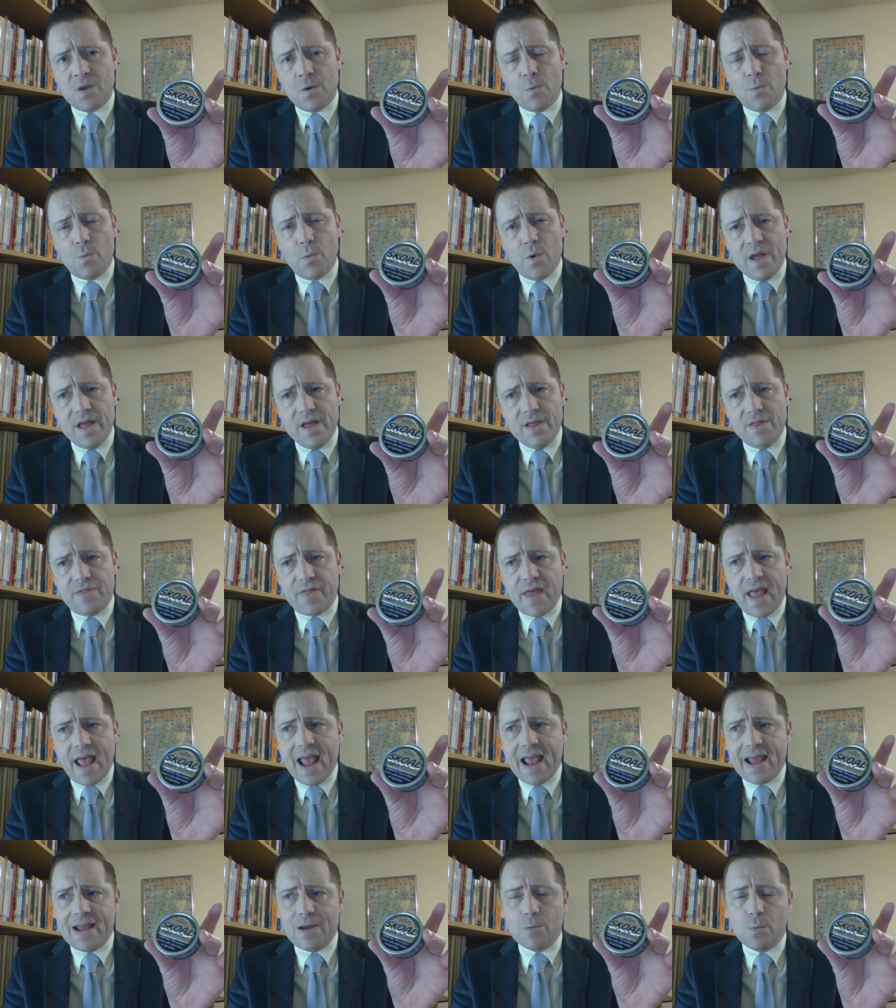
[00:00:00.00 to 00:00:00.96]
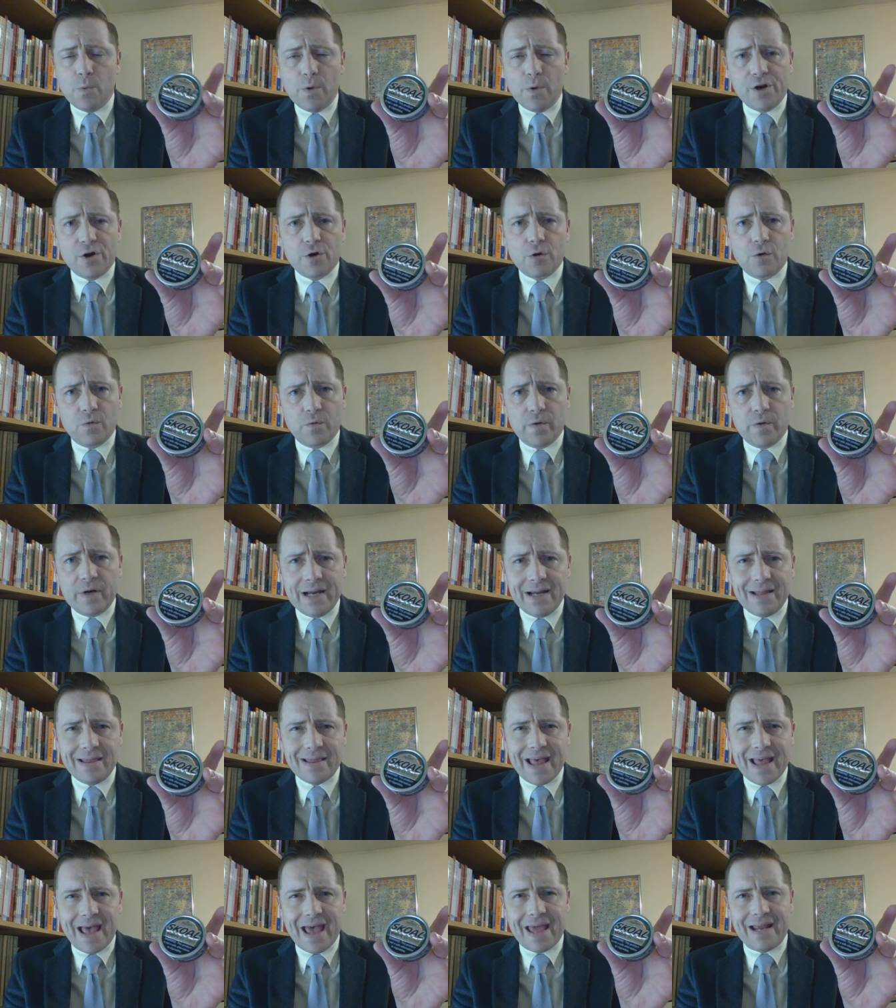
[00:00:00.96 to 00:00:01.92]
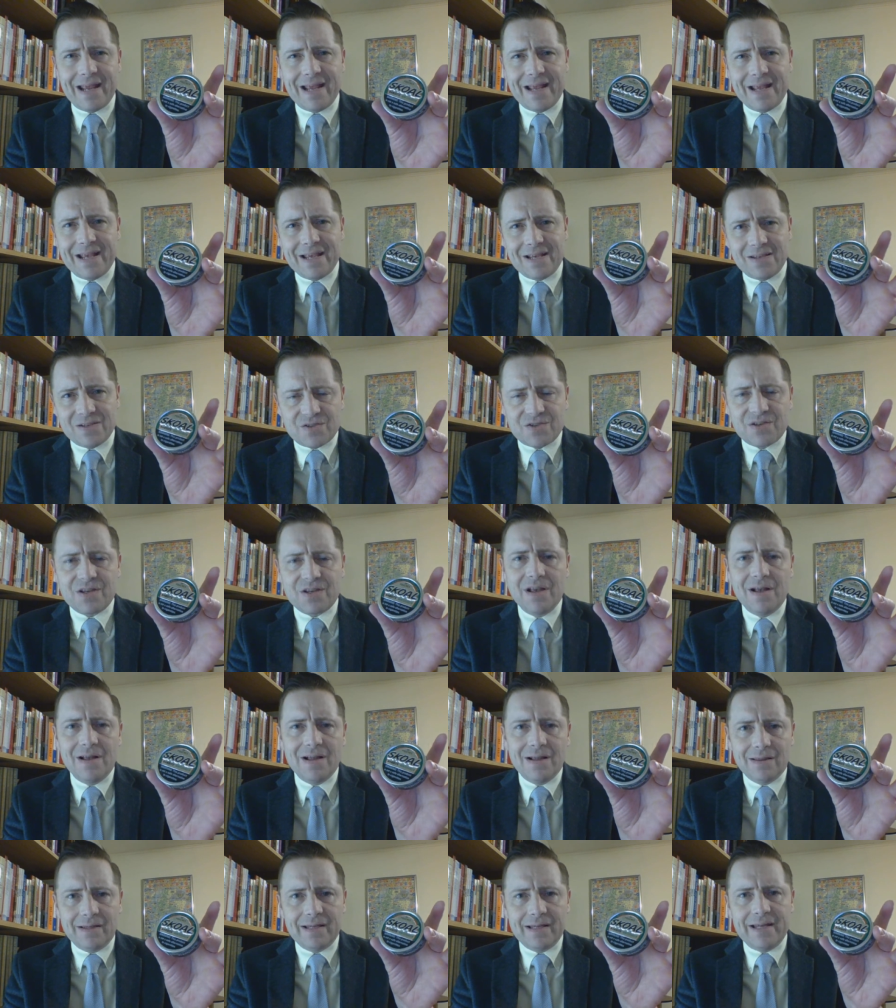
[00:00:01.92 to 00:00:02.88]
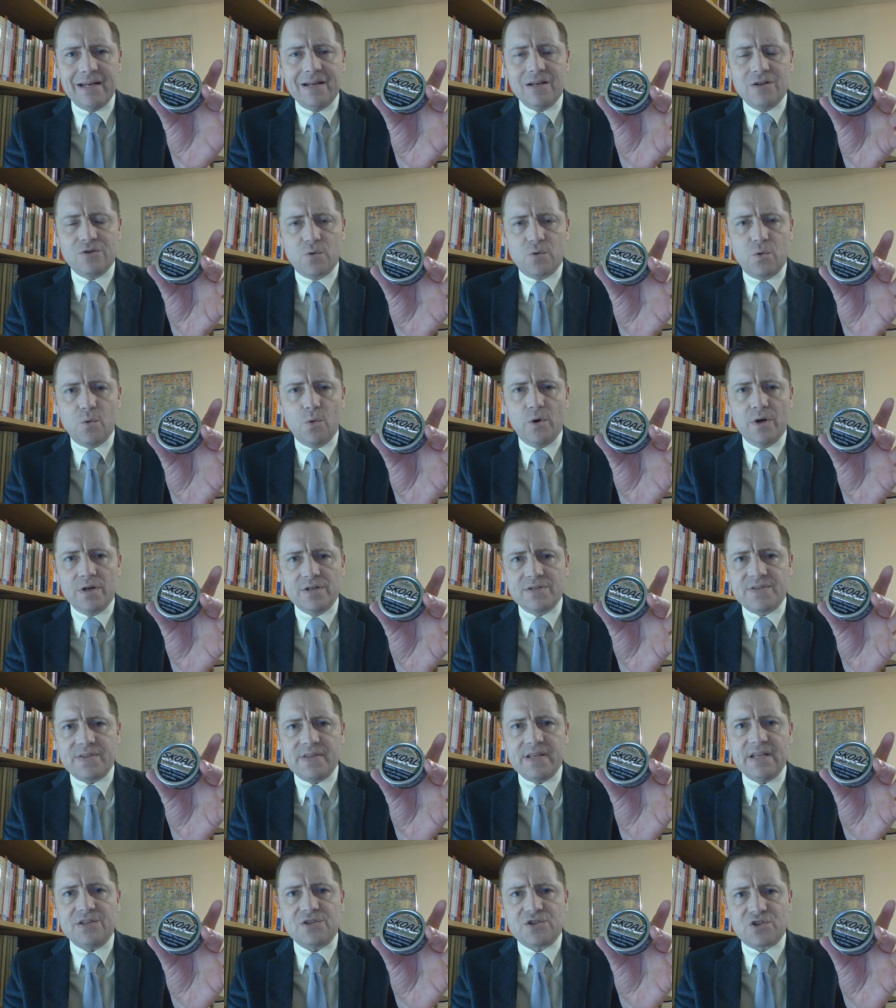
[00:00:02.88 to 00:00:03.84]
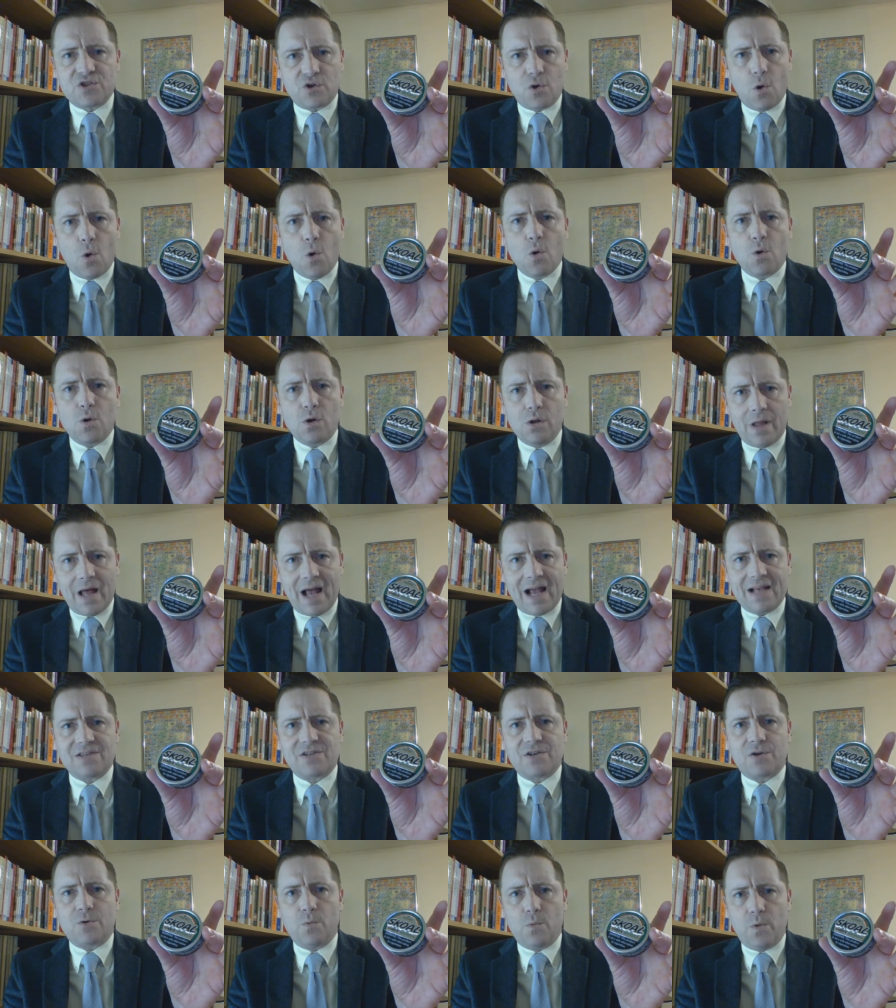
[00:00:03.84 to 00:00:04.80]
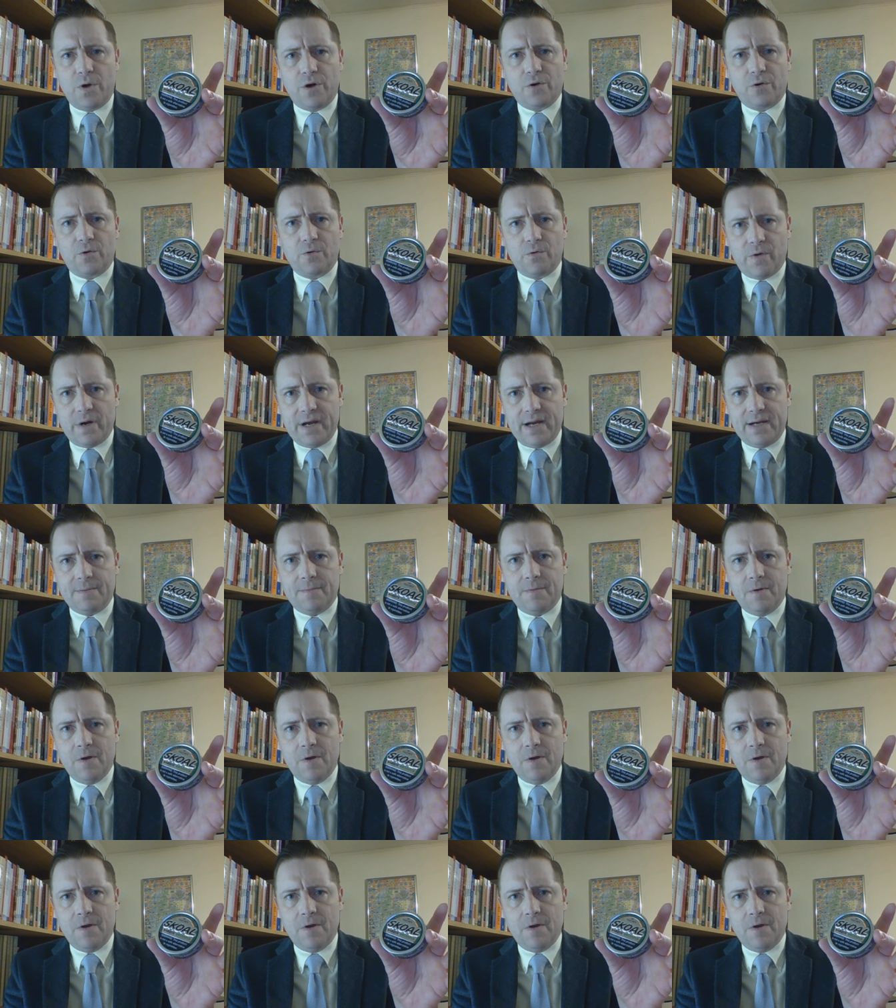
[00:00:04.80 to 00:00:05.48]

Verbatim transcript: with a wintergreen that is leaning towards the Skoal Classic Wintergreen.